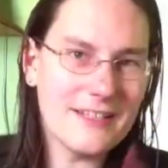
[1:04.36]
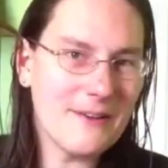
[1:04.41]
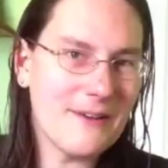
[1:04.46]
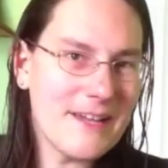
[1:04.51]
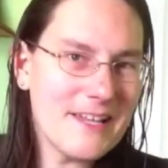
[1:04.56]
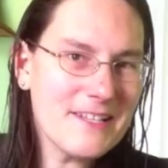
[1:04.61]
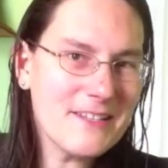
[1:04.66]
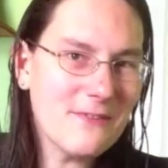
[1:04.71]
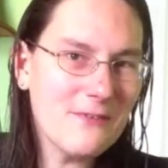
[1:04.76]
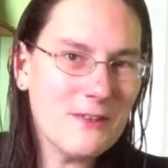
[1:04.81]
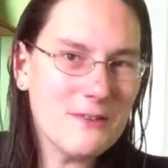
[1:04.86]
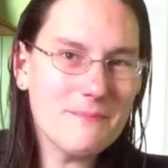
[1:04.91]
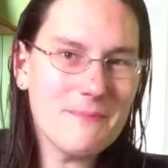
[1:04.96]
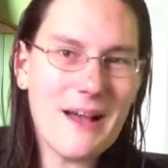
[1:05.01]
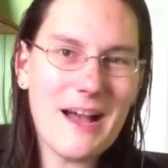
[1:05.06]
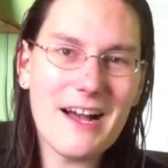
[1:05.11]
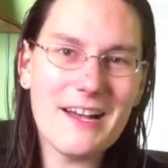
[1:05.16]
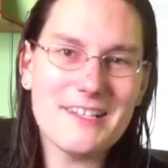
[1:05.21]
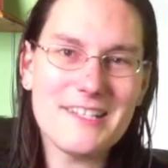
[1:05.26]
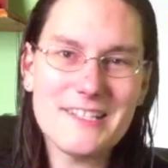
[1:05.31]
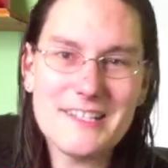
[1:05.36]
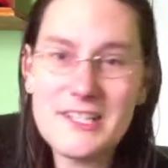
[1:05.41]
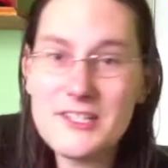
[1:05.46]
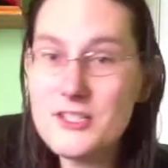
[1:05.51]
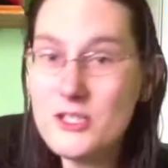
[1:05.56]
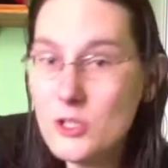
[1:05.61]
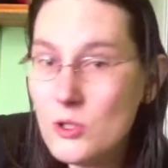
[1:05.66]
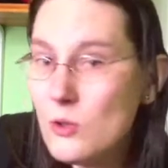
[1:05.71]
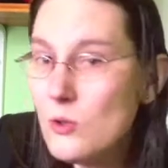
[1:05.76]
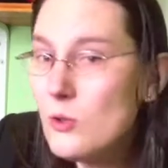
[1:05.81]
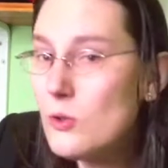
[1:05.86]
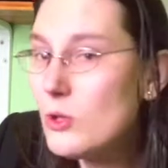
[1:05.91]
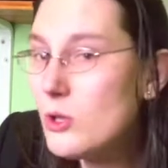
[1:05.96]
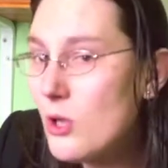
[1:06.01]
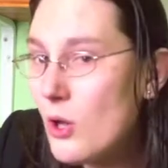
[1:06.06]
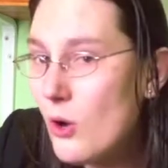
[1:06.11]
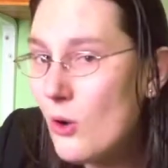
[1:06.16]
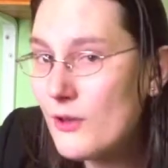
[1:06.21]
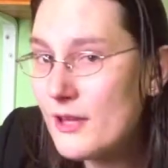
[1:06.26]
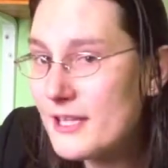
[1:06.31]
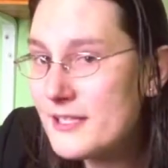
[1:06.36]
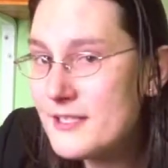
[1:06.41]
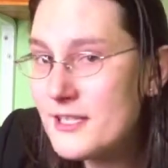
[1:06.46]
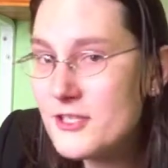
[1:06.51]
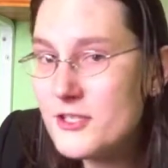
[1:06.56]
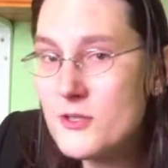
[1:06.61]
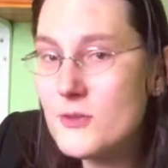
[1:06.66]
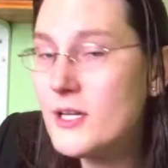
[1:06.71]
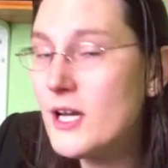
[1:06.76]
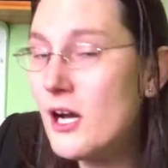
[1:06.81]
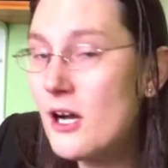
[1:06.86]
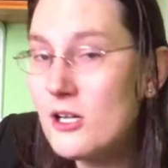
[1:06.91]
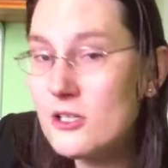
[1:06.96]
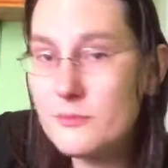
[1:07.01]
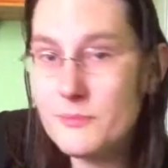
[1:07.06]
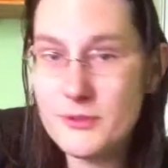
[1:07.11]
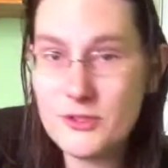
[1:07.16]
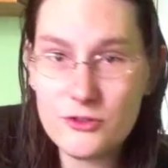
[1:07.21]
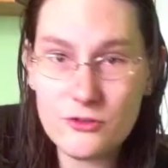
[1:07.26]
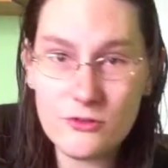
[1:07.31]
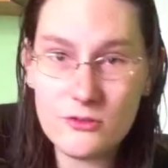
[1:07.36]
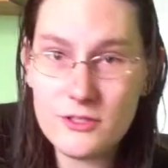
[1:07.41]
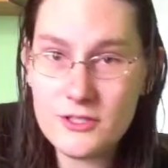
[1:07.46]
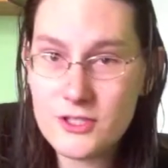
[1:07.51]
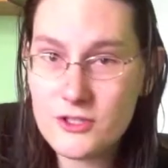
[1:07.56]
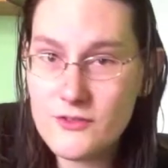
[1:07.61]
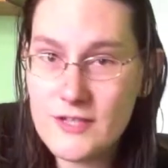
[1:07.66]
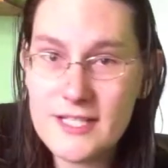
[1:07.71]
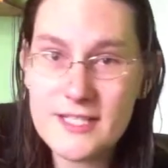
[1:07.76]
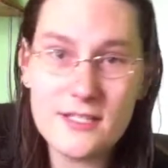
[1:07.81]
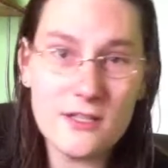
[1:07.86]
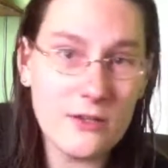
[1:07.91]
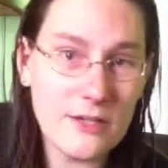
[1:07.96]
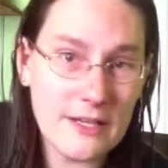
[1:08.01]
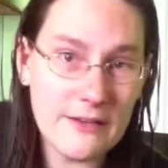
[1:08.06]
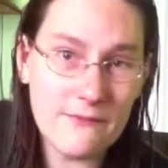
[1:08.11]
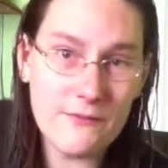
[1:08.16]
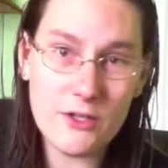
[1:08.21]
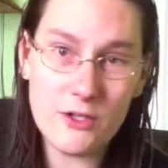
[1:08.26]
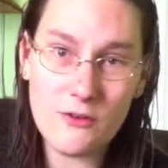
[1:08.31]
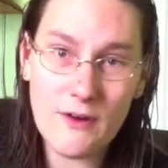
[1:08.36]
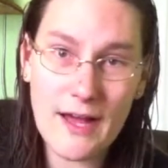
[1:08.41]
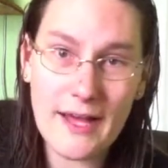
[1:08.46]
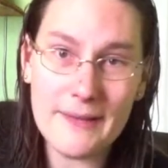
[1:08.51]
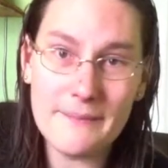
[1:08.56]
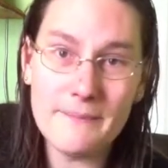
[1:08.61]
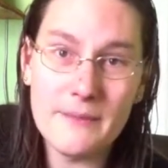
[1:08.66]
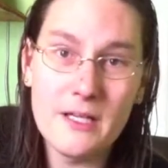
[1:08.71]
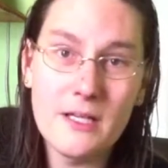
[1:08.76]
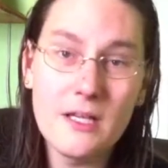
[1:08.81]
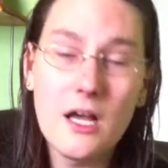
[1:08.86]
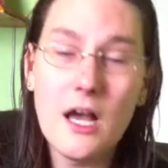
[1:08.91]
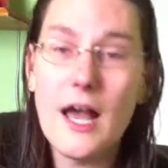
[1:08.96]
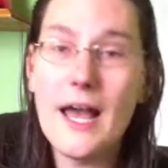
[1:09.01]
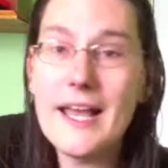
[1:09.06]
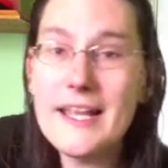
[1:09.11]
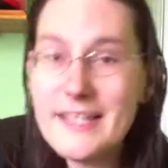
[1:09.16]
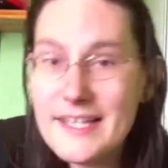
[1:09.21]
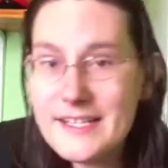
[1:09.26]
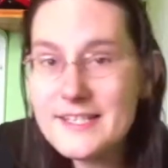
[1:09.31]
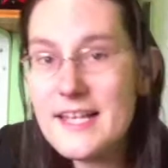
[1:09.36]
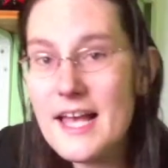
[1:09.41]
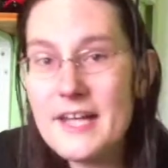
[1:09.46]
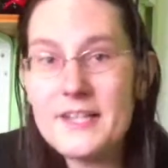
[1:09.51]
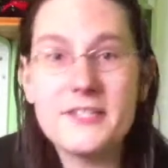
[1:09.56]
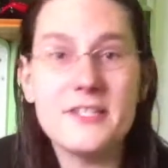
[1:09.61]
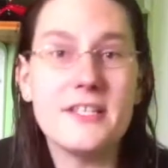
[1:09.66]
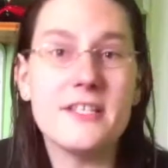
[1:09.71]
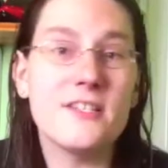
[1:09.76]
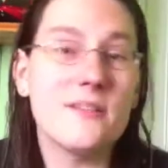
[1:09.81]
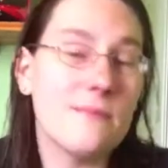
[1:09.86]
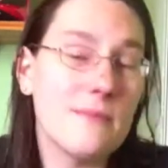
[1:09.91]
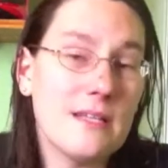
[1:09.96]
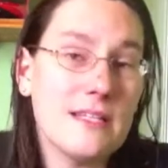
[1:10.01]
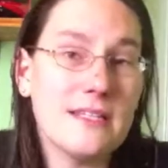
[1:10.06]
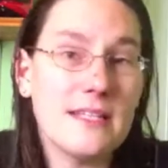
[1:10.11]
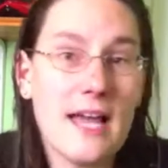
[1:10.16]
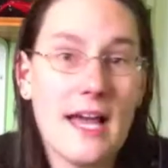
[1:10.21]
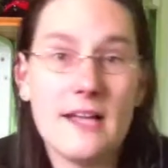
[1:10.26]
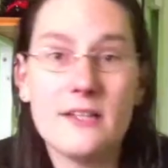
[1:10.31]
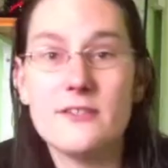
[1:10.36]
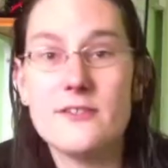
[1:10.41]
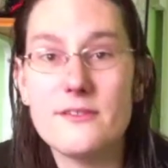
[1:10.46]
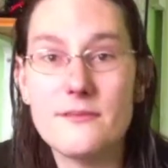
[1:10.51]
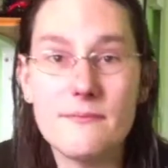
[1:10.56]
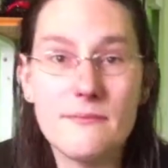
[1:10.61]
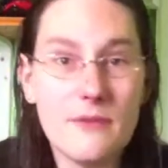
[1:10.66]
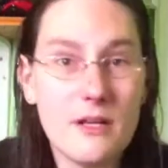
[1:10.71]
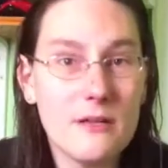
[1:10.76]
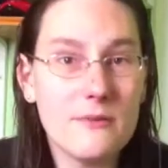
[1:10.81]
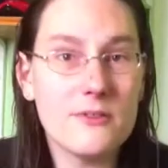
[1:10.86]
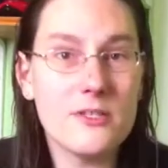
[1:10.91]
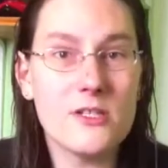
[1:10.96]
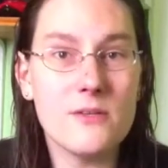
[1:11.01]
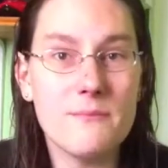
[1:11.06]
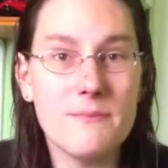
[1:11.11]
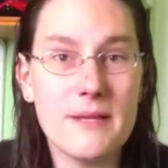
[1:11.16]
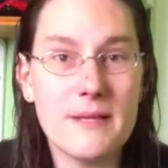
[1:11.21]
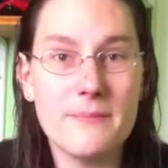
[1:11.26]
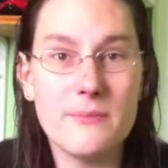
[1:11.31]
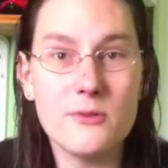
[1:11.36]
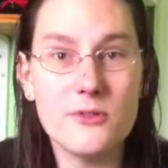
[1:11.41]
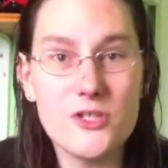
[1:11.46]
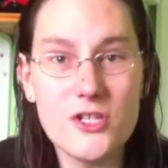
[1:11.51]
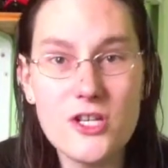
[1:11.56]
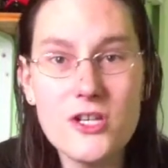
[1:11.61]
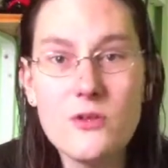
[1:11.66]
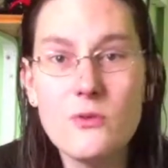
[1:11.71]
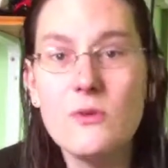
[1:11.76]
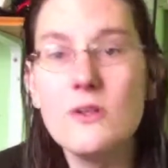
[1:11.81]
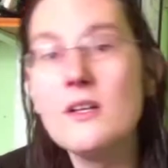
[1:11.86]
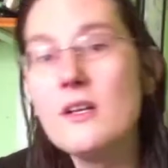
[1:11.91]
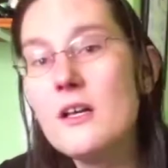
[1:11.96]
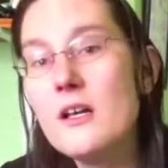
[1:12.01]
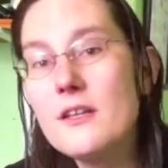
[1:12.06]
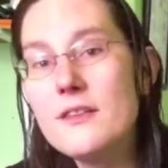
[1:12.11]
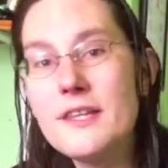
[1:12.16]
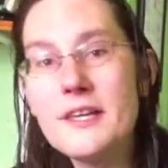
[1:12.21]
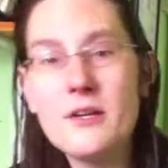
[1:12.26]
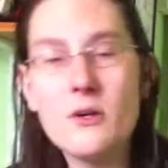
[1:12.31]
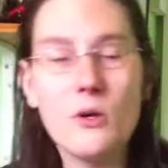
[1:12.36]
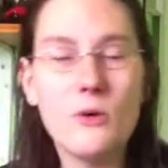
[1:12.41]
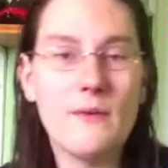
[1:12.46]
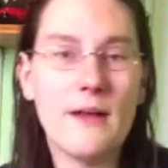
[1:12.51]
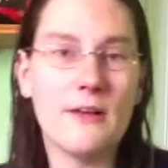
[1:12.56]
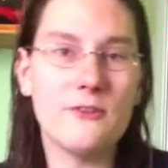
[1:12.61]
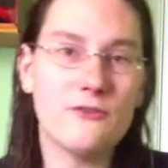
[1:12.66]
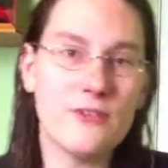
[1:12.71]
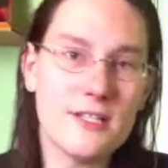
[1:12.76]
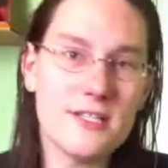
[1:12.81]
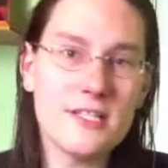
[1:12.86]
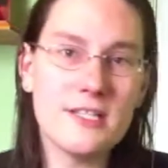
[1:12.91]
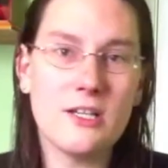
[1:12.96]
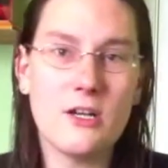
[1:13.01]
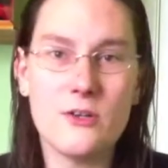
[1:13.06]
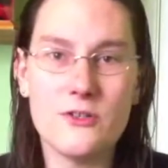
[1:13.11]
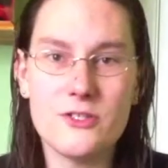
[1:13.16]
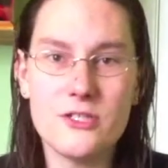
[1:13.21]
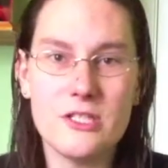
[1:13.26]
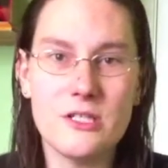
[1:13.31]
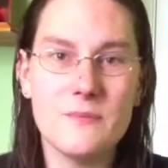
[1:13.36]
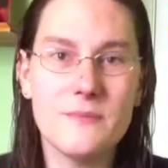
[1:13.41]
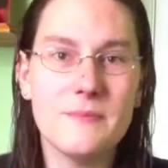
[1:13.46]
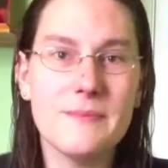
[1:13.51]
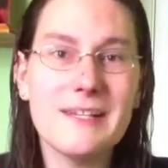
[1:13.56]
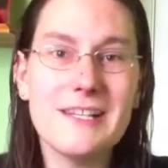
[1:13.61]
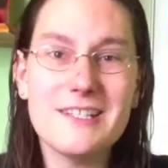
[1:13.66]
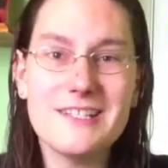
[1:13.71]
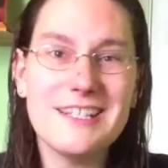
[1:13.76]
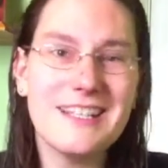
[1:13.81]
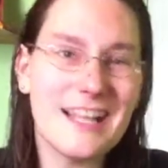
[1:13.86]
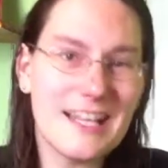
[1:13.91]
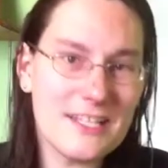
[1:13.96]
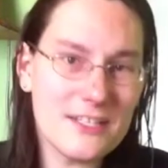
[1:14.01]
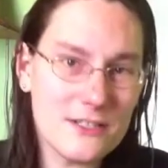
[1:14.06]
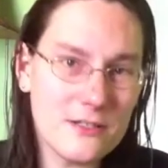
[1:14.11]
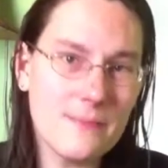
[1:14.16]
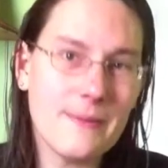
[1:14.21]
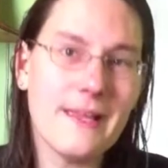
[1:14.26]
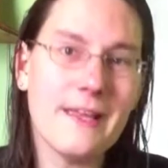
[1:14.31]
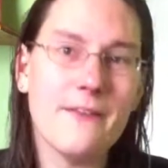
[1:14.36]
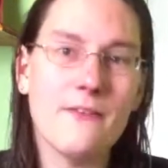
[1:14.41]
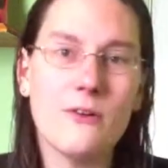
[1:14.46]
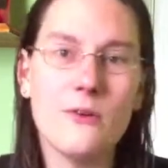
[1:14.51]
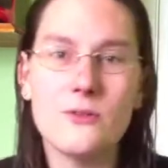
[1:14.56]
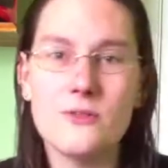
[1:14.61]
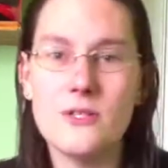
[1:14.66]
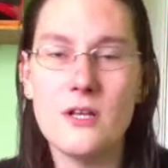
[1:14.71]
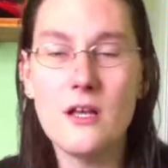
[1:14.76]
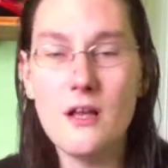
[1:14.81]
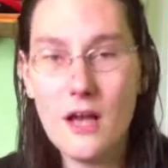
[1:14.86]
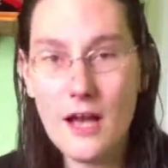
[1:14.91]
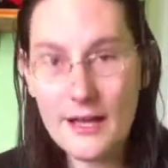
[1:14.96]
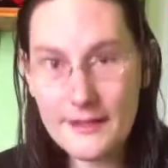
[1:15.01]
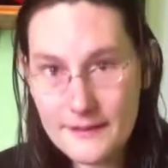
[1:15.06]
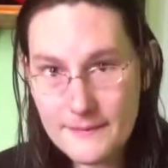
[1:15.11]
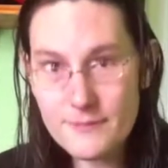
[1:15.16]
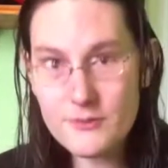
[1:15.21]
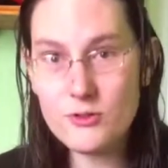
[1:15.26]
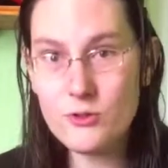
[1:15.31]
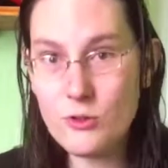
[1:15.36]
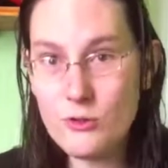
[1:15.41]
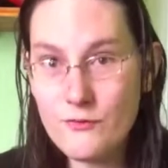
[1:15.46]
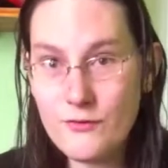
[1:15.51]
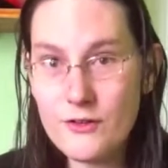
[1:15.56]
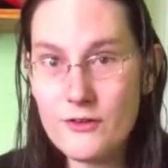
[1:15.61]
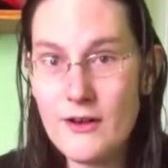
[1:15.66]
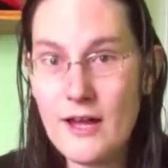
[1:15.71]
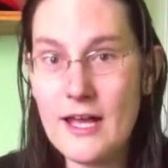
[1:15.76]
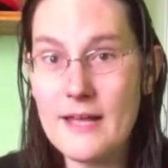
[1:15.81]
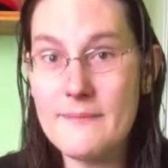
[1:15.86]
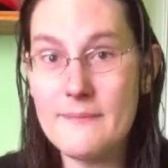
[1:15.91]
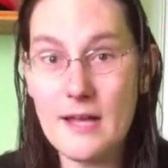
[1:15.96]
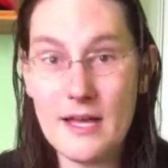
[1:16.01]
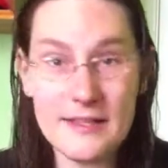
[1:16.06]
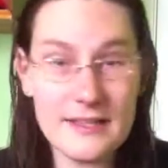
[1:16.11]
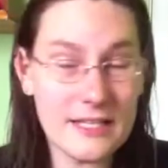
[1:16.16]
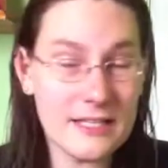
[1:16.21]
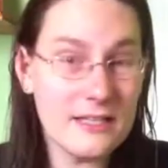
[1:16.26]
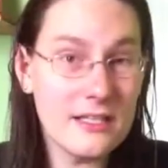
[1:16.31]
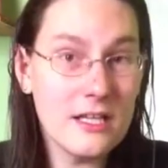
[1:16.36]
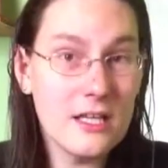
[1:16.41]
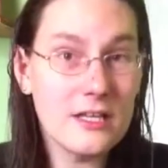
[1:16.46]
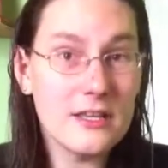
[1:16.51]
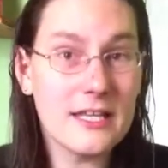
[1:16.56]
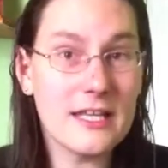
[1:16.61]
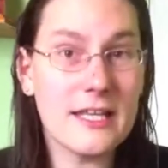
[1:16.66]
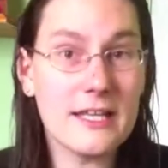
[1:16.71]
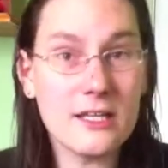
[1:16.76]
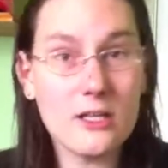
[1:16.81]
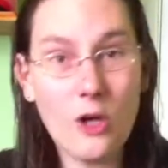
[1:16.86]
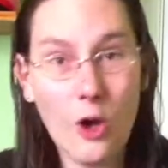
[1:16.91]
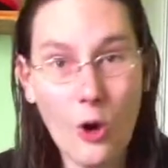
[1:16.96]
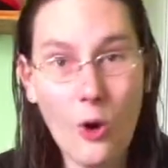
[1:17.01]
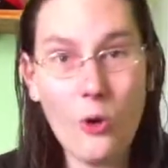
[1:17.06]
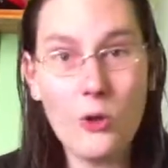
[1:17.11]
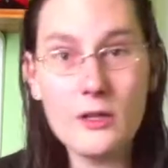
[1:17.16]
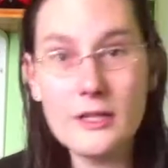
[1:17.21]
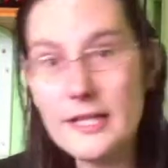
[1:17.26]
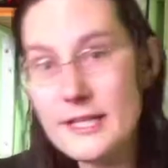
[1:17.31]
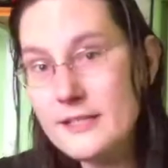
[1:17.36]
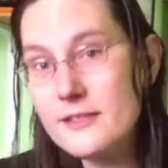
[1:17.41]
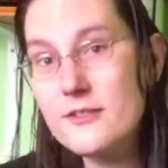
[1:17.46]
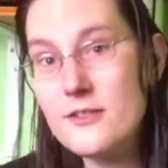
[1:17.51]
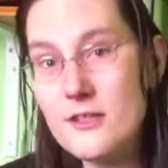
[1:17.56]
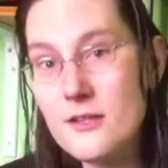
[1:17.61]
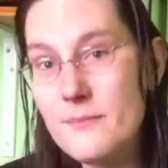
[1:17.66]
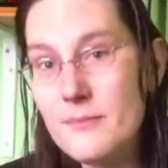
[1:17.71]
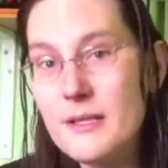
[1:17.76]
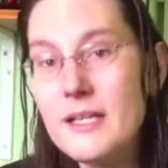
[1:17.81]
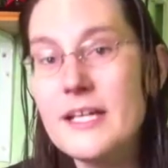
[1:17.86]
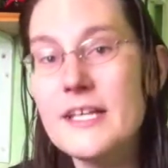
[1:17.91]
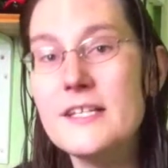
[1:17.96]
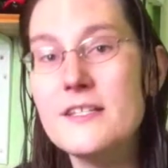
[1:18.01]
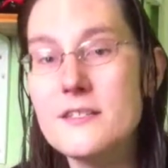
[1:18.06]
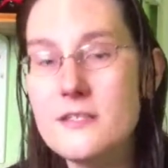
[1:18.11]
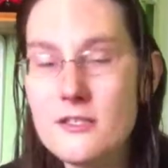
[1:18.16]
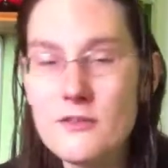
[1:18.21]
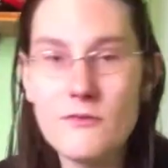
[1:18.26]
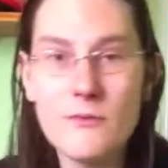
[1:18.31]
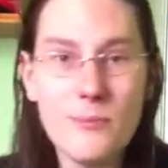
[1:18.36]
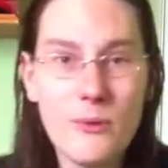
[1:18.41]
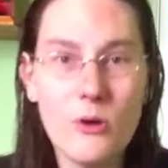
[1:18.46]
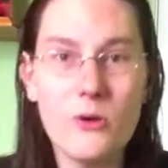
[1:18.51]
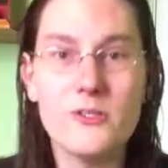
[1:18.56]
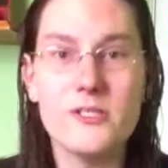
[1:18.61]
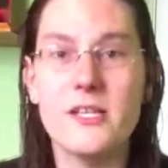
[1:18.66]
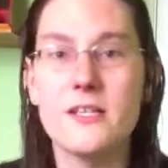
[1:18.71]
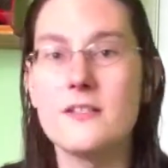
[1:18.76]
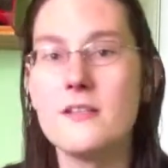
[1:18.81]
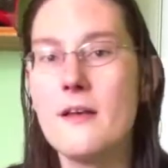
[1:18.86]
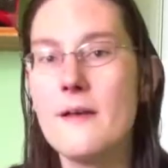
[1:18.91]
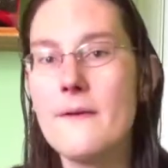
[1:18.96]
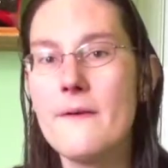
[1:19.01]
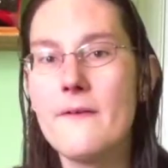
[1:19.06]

Now here's the fun part. There's no law that says you can't patrol the streets looking for crime. It is actually something that some people do. They go around dressed in costumes because they like superheroes and they patrol for crime and then they call in to the police to report it.